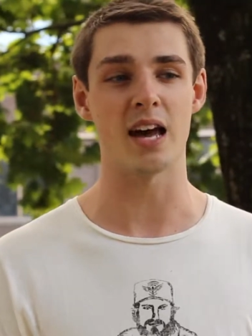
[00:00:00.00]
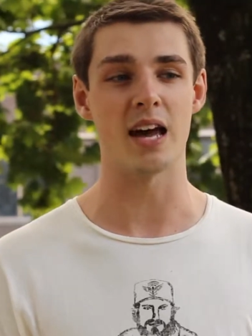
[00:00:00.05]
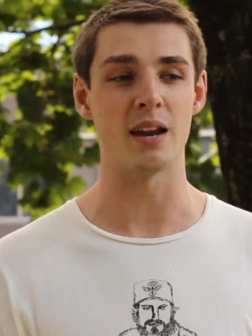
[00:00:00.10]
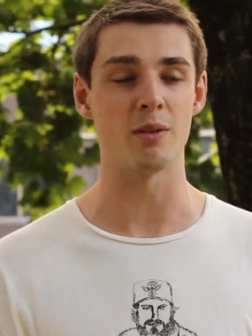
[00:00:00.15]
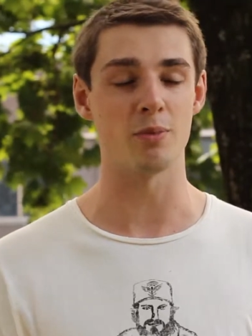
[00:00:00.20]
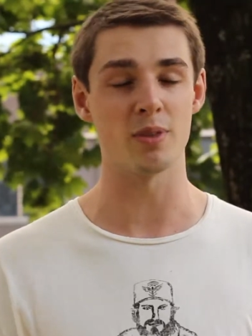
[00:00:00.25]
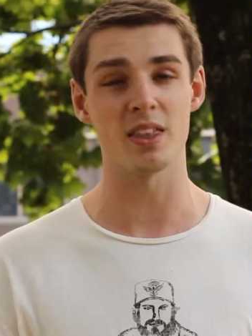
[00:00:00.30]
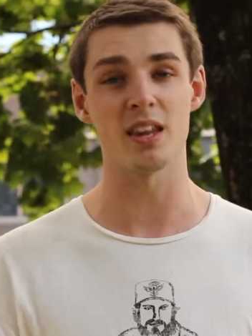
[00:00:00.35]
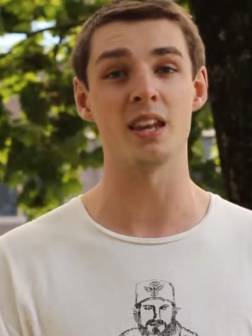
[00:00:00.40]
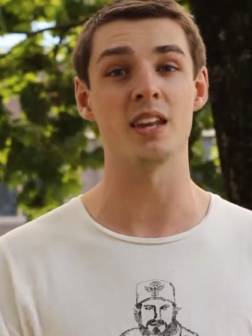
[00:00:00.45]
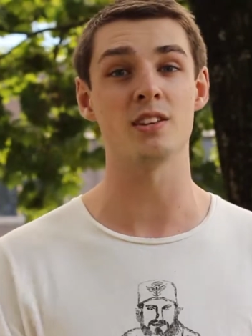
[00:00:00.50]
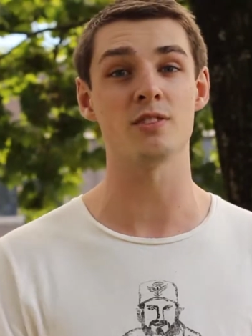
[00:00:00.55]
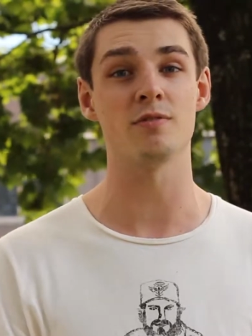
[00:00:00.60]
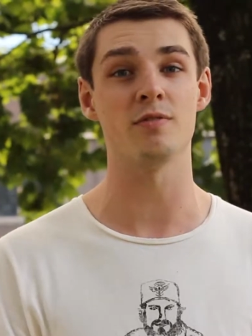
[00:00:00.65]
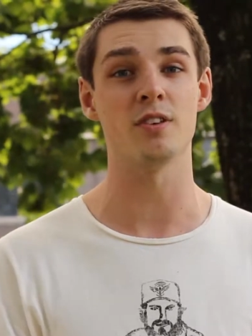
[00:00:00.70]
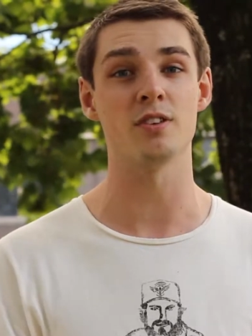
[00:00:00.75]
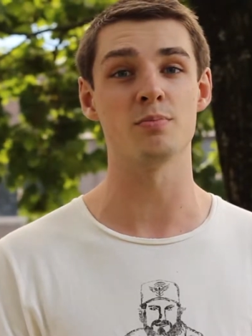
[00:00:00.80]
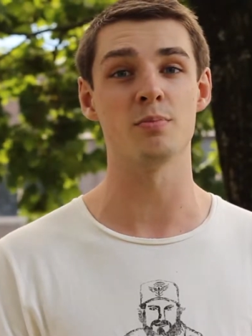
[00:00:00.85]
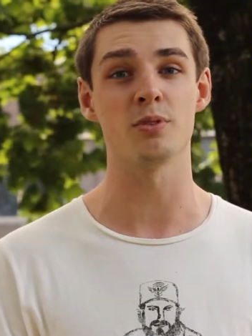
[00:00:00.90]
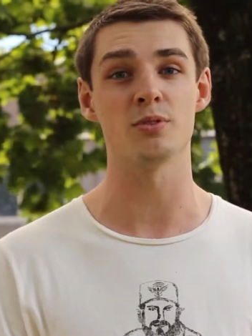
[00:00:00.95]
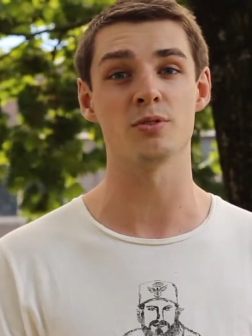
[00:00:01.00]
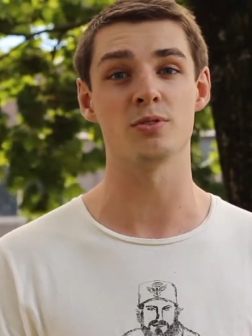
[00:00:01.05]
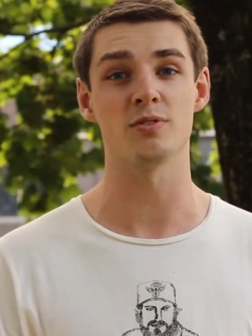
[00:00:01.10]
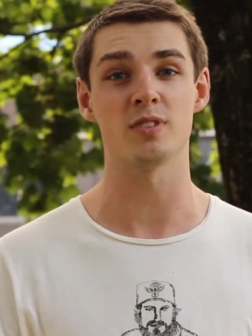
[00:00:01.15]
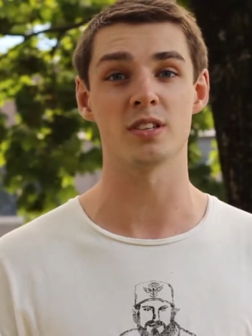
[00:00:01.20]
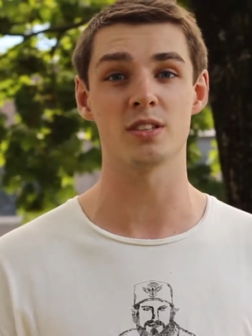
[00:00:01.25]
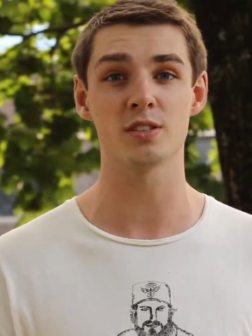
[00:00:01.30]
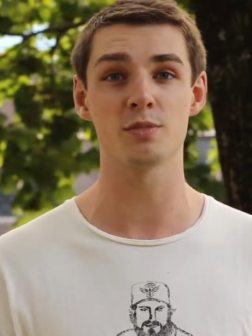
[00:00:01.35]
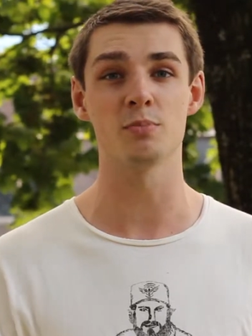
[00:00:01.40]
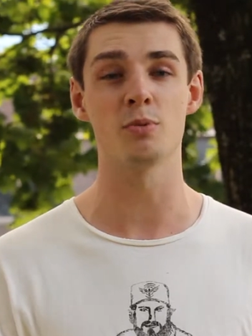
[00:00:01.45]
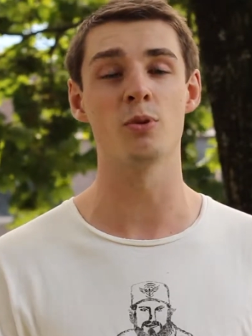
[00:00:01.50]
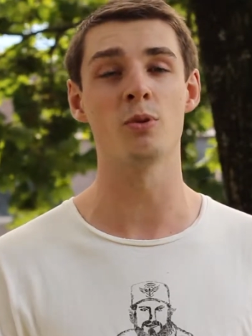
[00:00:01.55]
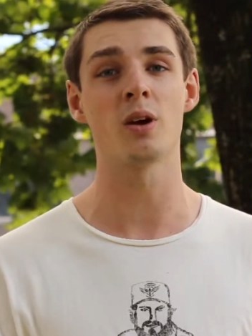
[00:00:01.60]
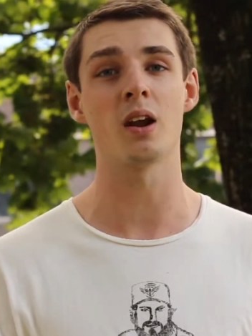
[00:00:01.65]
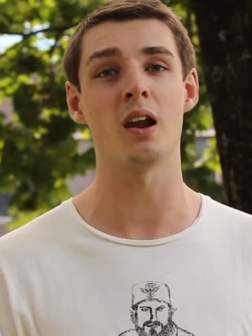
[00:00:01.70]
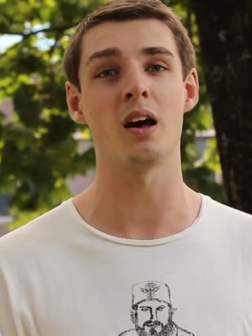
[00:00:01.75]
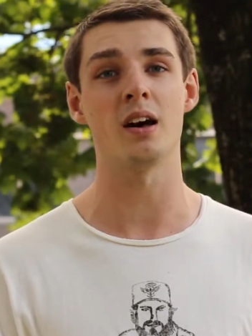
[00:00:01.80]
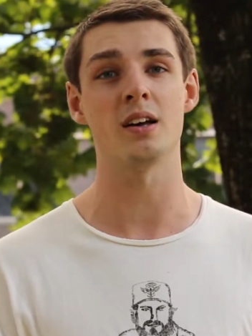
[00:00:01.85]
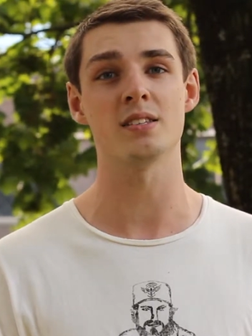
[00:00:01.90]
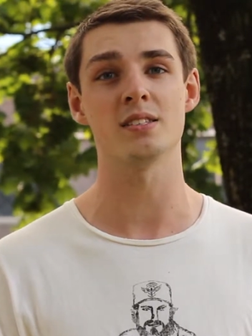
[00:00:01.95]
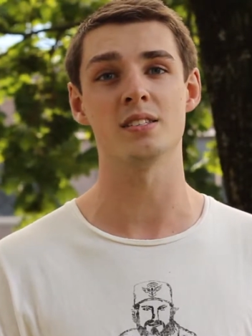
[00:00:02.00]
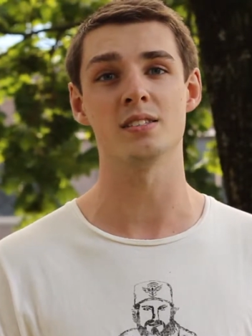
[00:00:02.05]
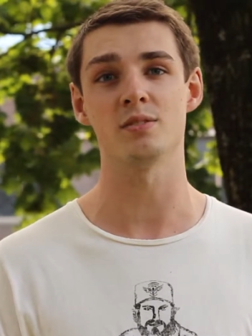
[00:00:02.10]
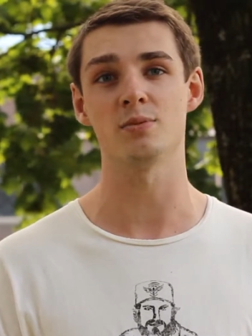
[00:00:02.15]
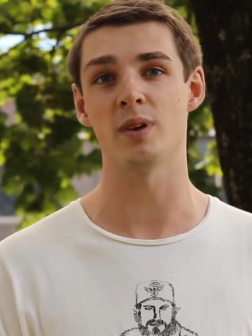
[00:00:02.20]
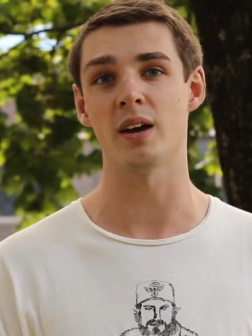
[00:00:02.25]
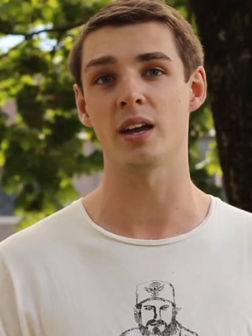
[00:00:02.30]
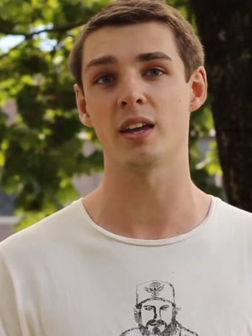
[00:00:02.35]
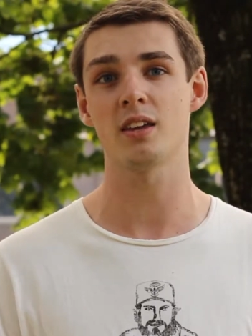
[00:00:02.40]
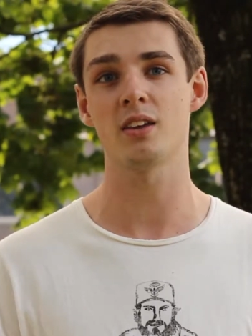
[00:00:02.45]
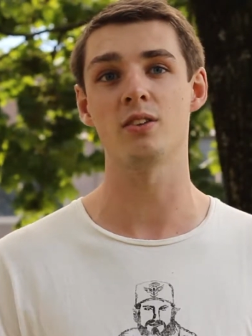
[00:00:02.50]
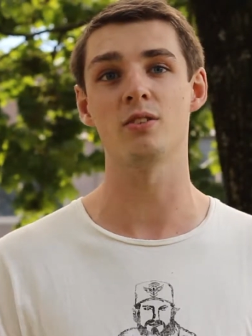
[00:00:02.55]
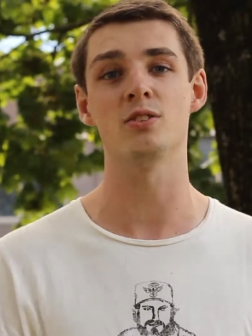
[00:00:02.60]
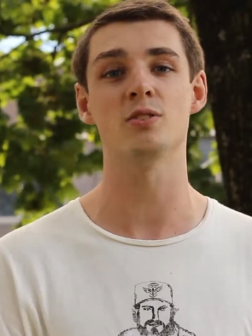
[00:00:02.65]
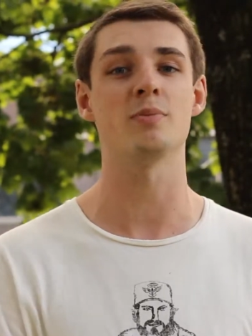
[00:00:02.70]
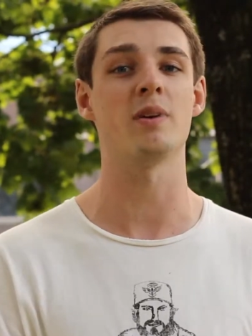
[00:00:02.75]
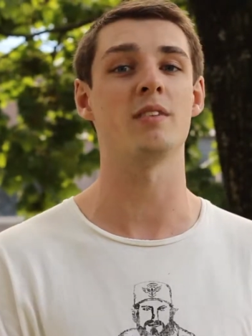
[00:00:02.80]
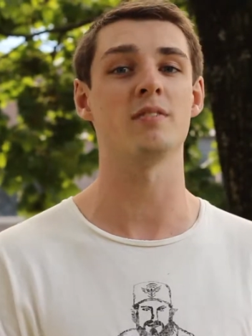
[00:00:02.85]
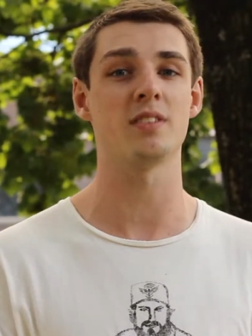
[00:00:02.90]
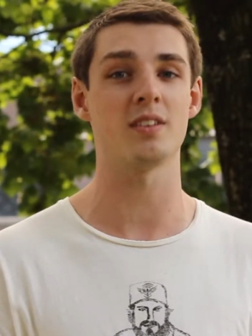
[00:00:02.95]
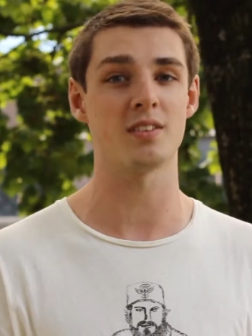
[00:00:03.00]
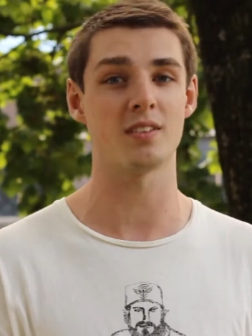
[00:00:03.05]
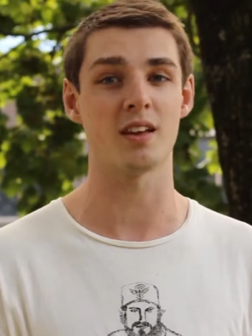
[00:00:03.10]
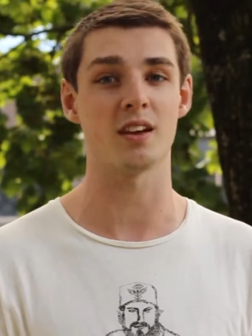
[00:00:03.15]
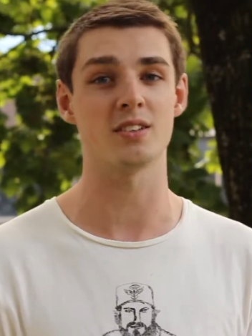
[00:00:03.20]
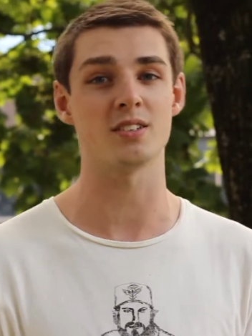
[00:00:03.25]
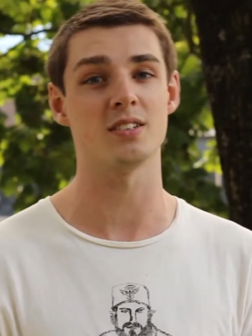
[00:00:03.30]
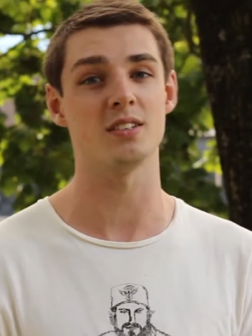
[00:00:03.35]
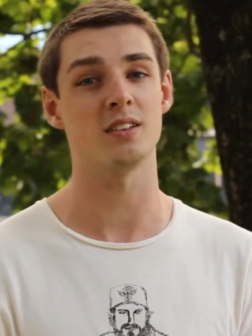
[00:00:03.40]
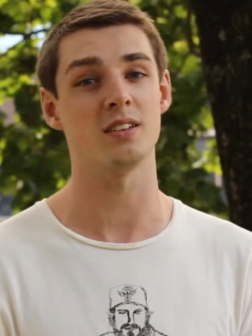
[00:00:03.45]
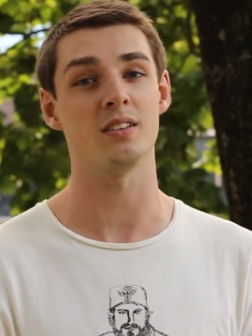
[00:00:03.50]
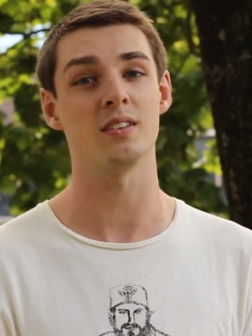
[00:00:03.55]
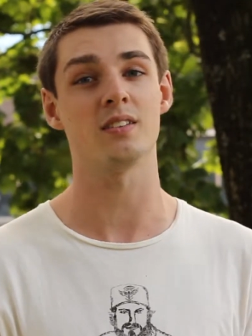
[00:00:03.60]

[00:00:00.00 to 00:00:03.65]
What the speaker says: And within each of those modules, there's small classes where a huge amount of discussion